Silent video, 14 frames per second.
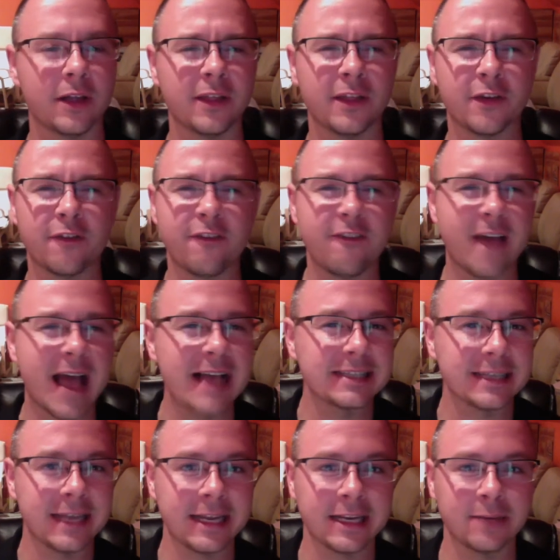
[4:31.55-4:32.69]
They're
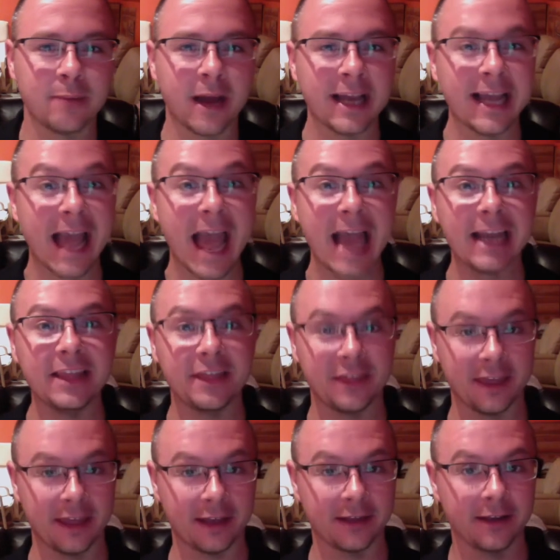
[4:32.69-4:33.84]
fascinated by
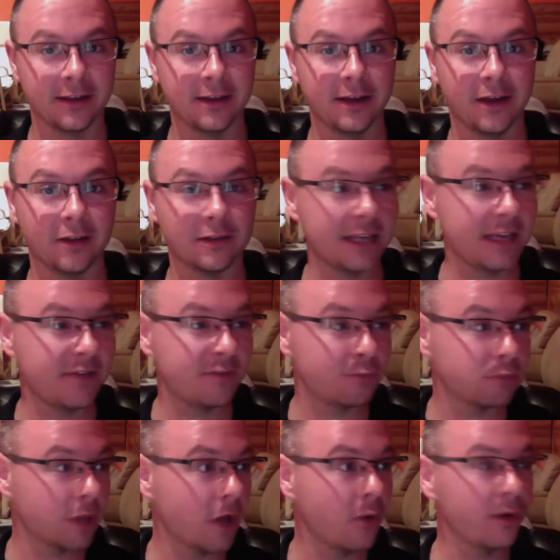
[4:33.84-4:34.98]
anything. A leaf
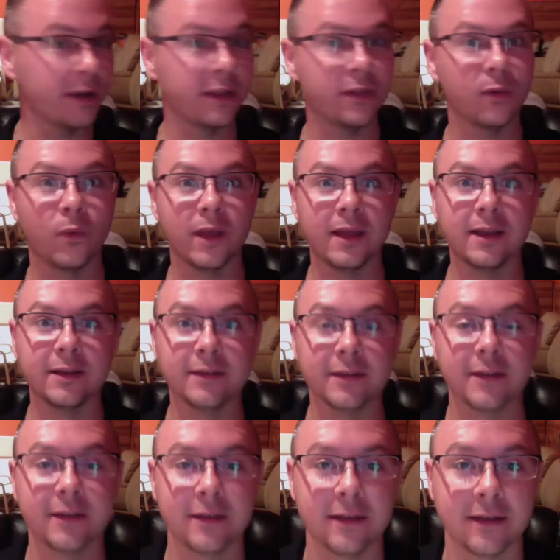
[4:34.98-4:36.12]
blowing in the wind.
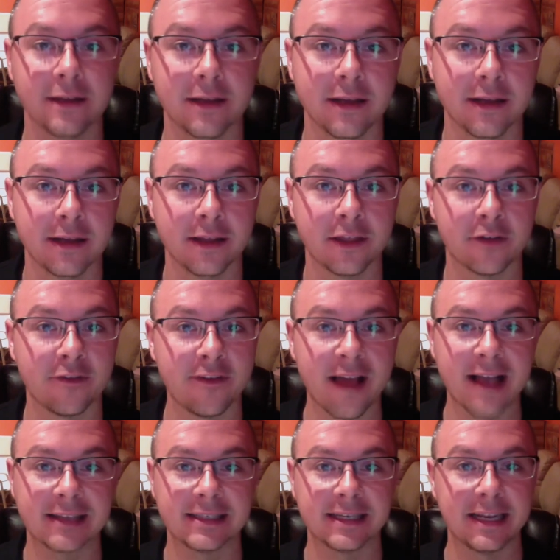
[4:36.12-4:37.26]
They're
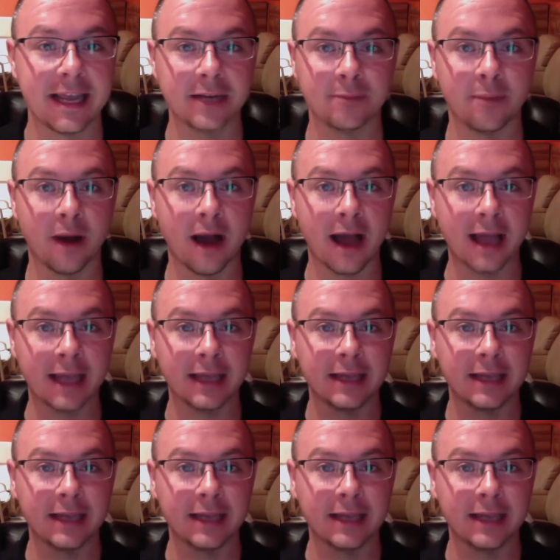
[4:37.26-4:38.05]
fascinated by